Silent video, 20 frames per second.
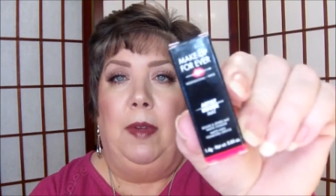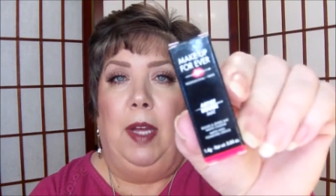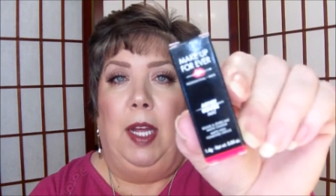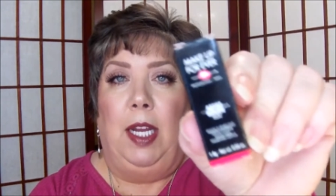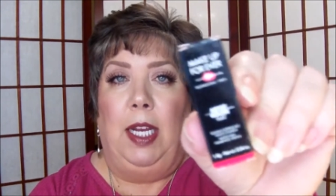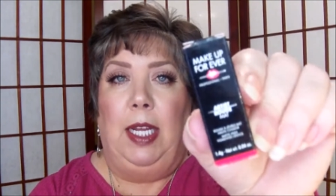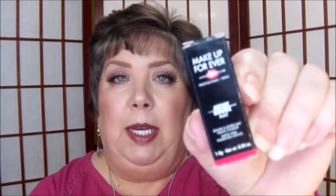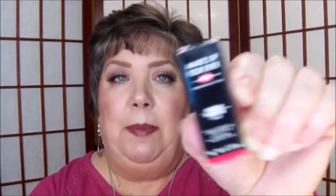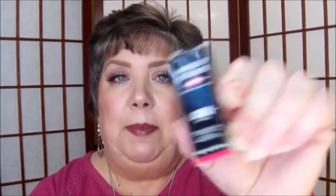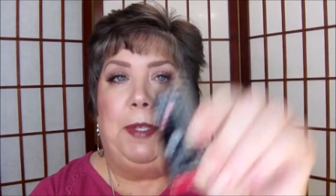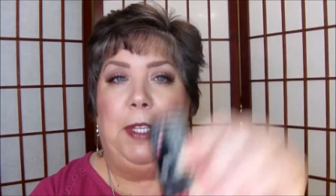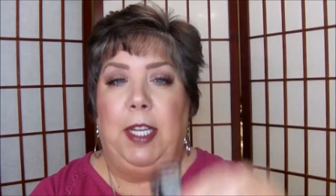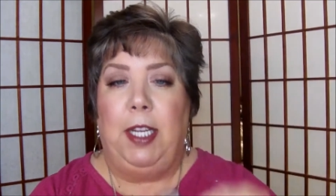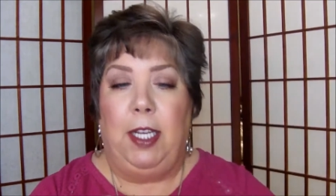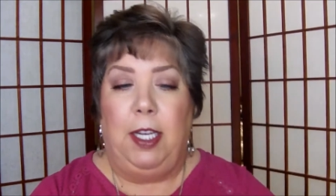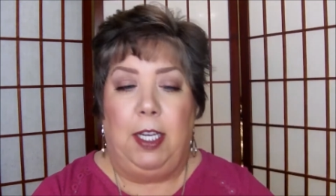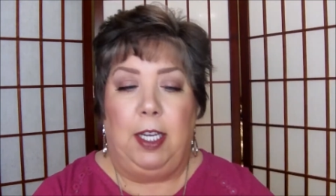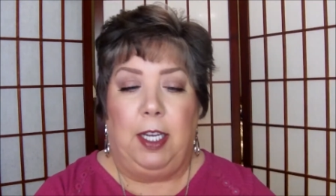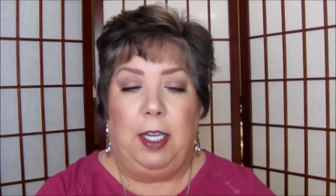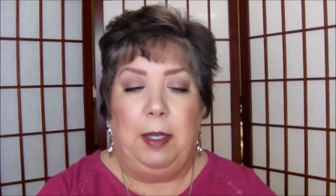a
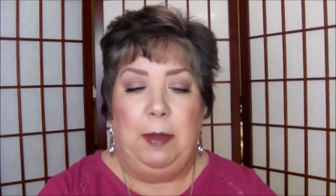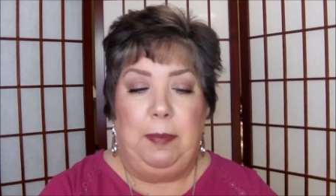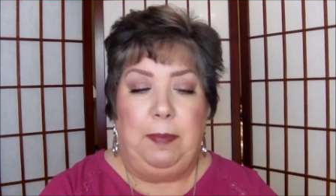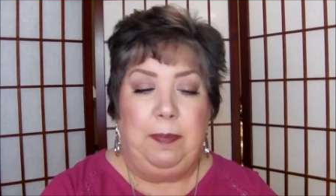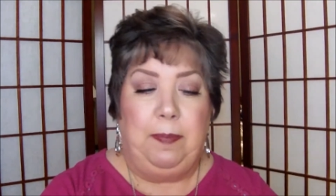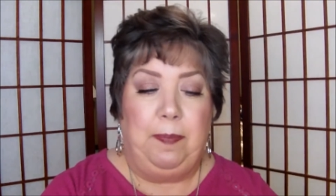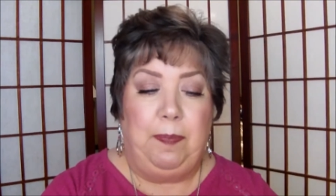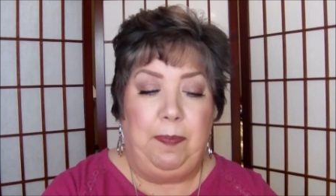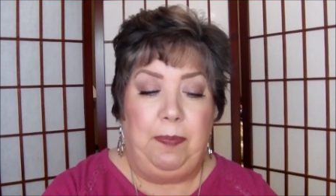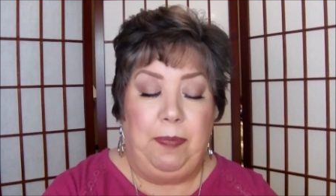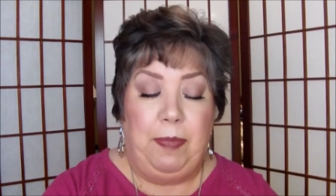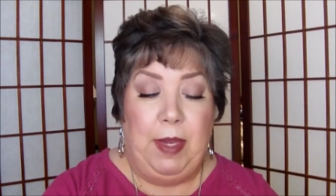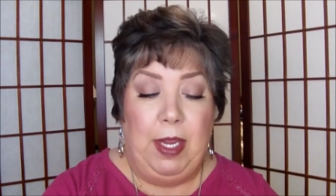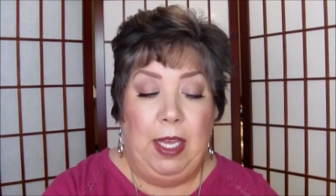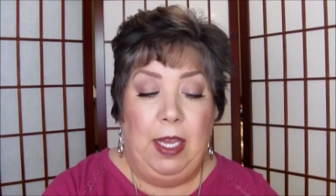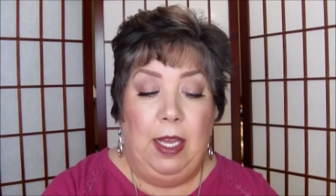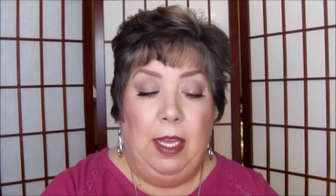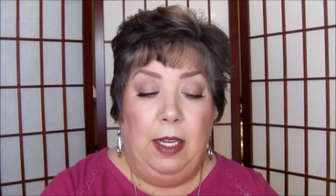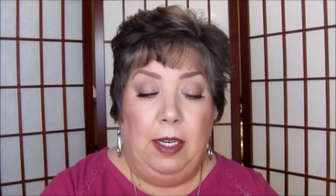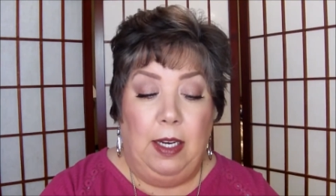lipstick.
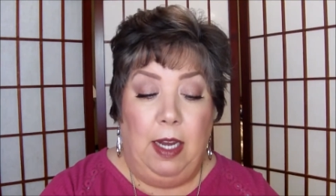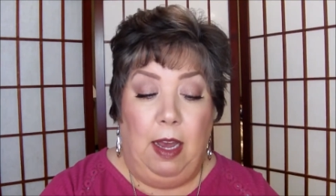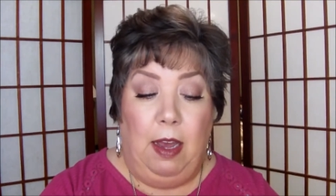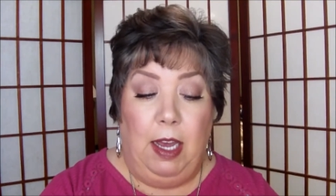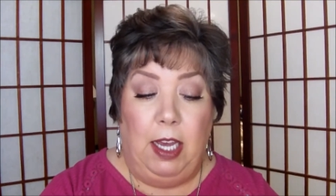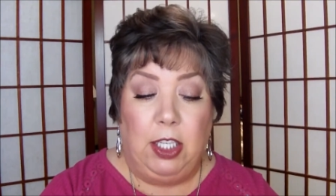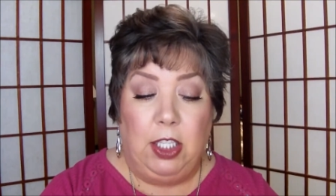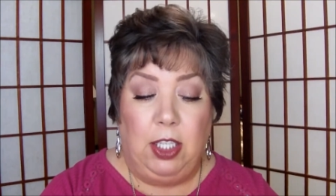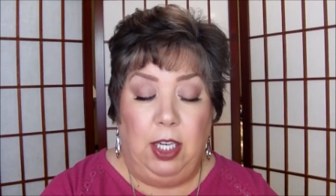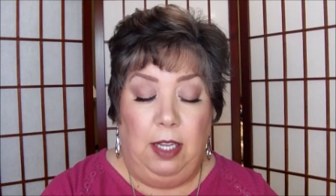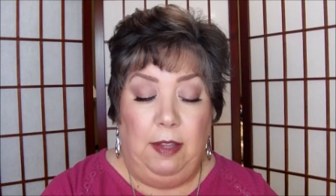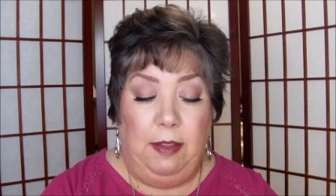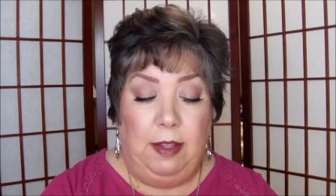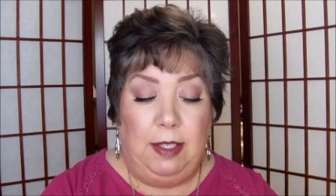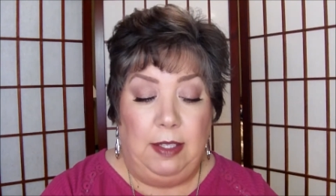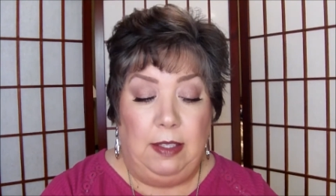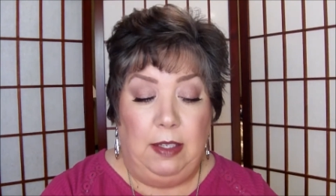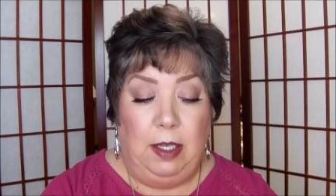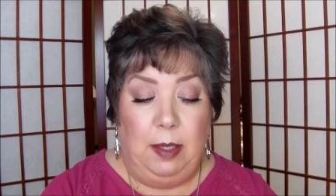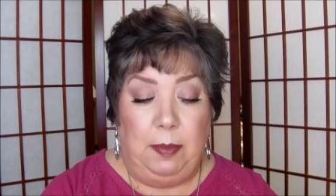Now actually
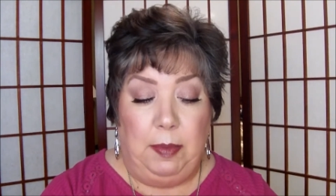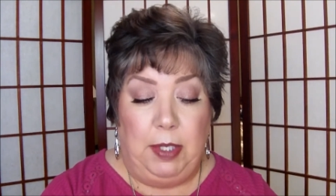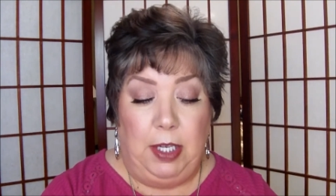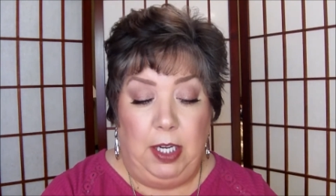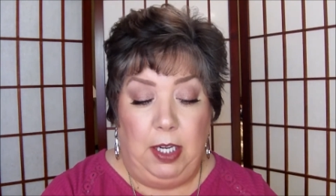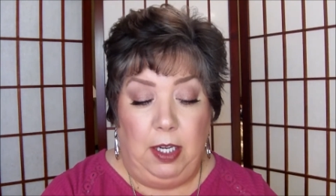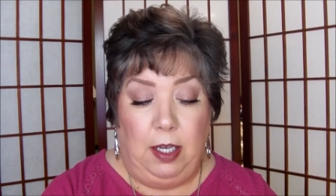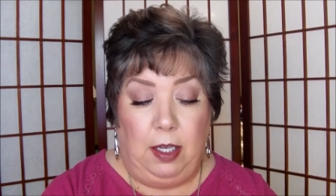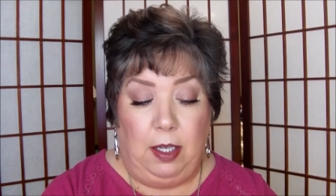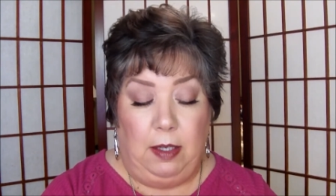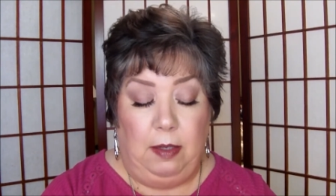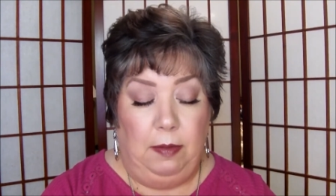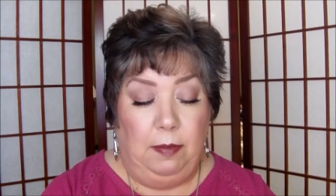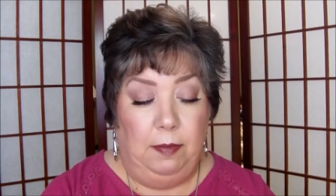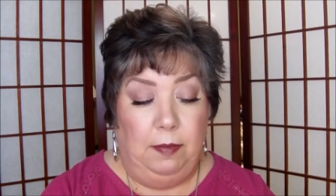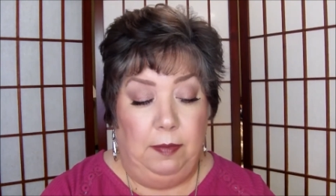this lipstick